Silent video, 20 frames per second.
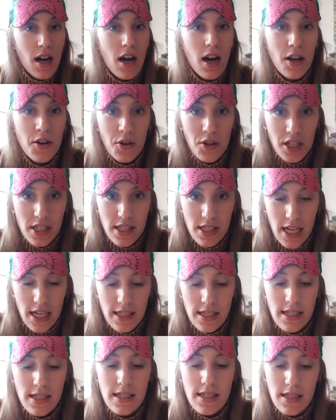Another
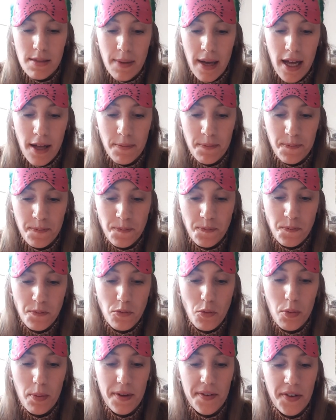sense, the smell,
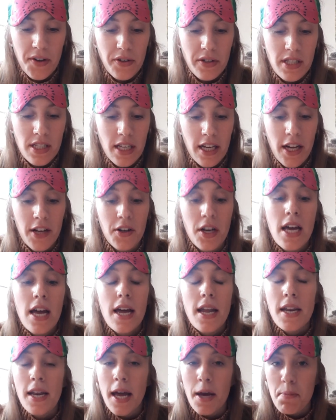we'll be focusing on.
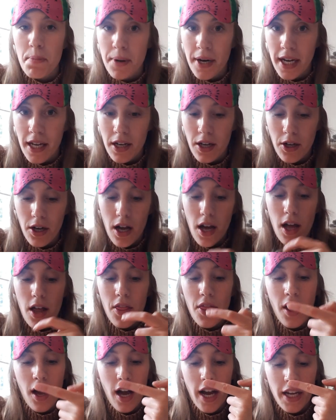Now bring the
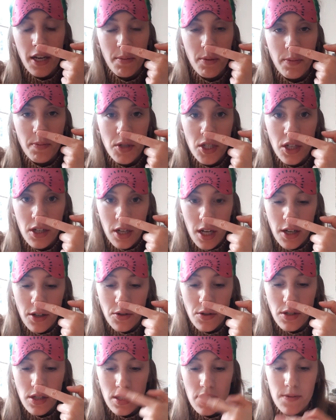item up to your
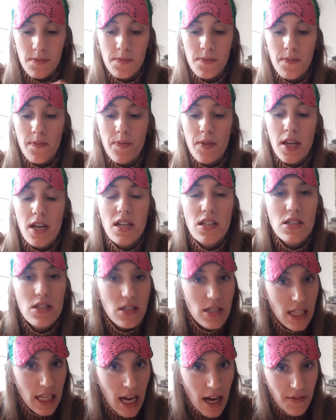nose.
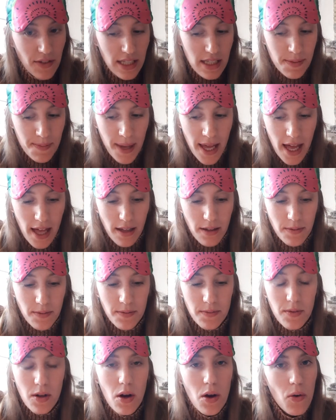Does it have a smell?
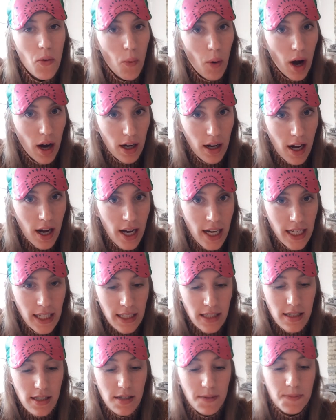What
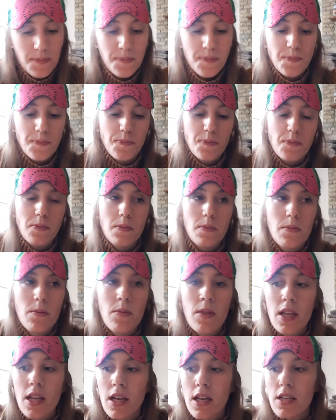kind?
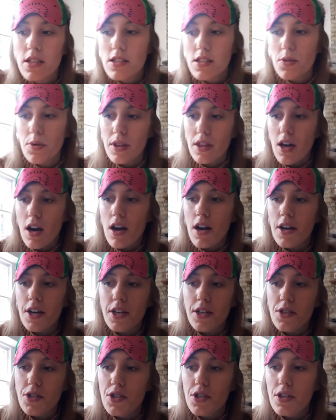So with the
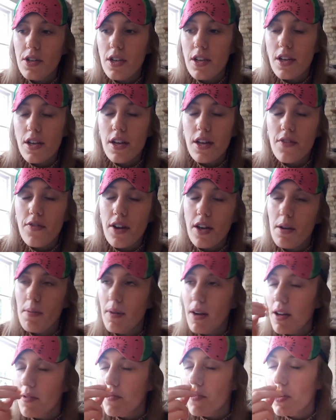orange, if I had a
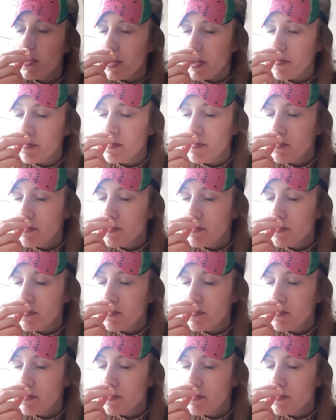blindfold on,